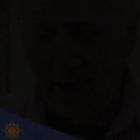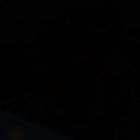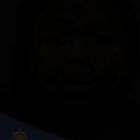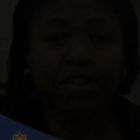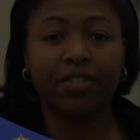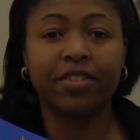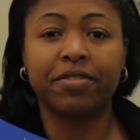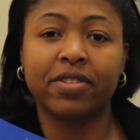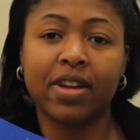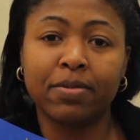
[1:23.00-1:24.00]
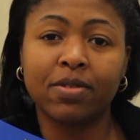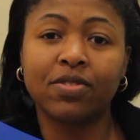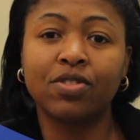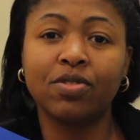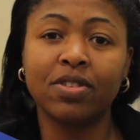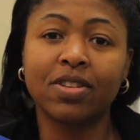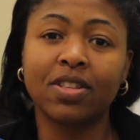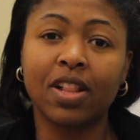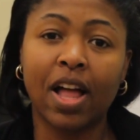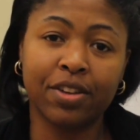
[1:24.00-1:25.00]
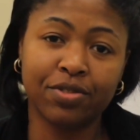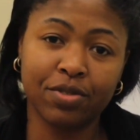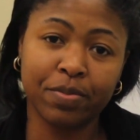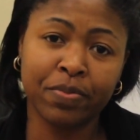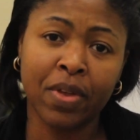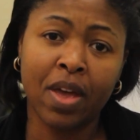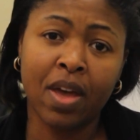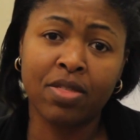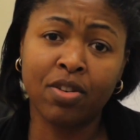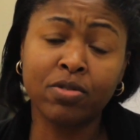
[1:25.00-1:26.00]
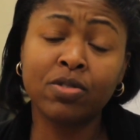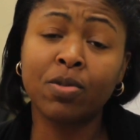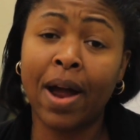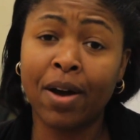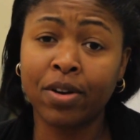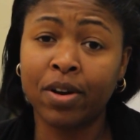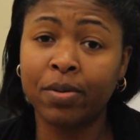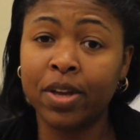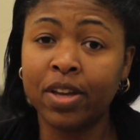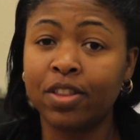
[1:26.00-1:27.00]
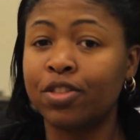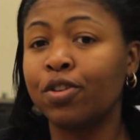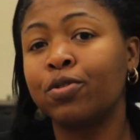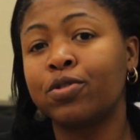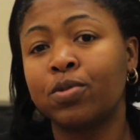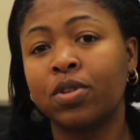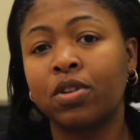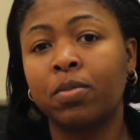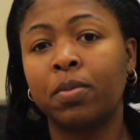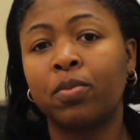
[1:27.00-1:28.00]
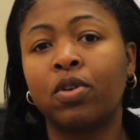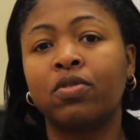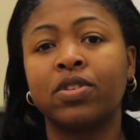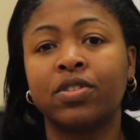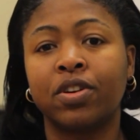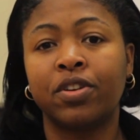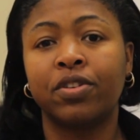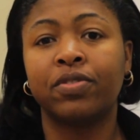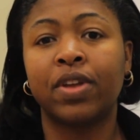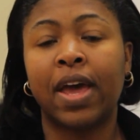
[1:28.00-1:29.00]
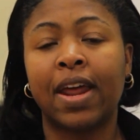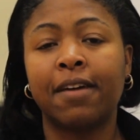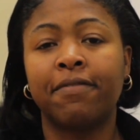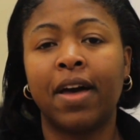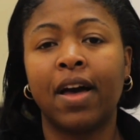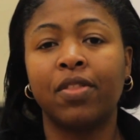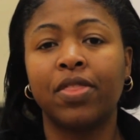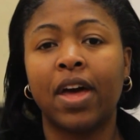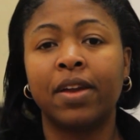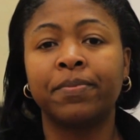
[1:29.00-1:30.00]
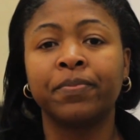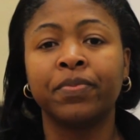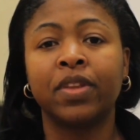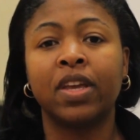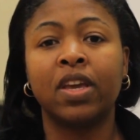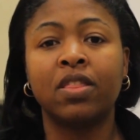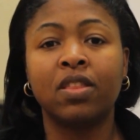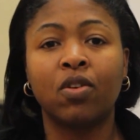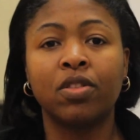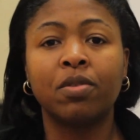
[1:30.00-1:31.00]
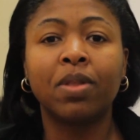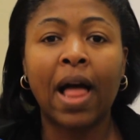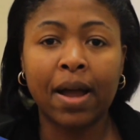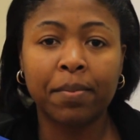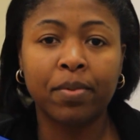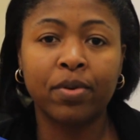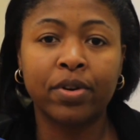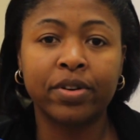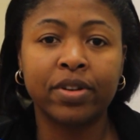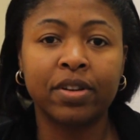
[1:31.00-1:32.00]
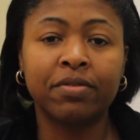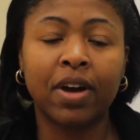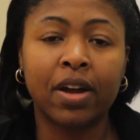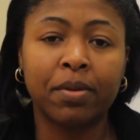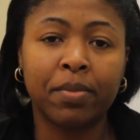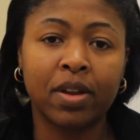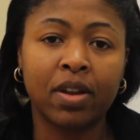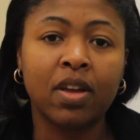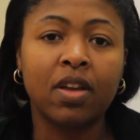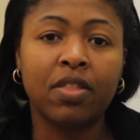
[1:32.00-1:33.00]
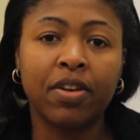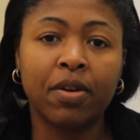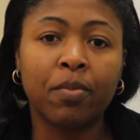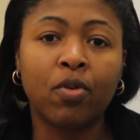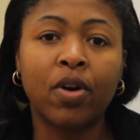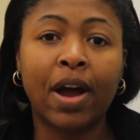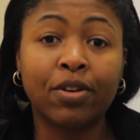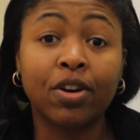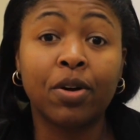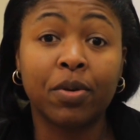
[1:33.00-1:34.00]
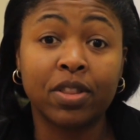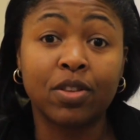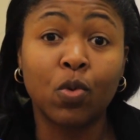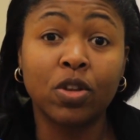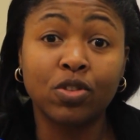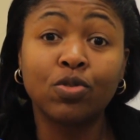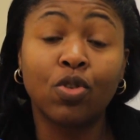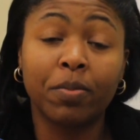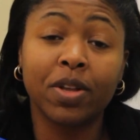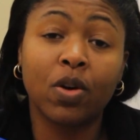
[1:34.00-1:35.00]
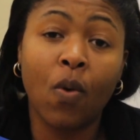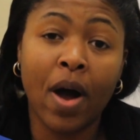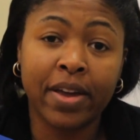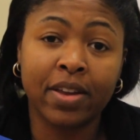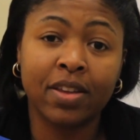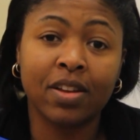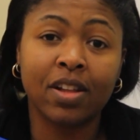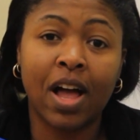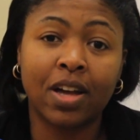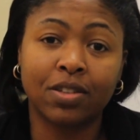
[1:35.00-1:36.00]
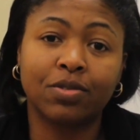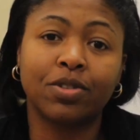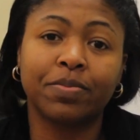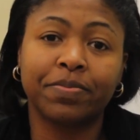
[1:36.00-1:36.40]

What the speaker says: There are different types of students in the classroom, those who are outgoing and those who are a little bit more reserved. And I found that on the Blackboard environment, they're more outgoing, the ones who are normally quiet in the classroom.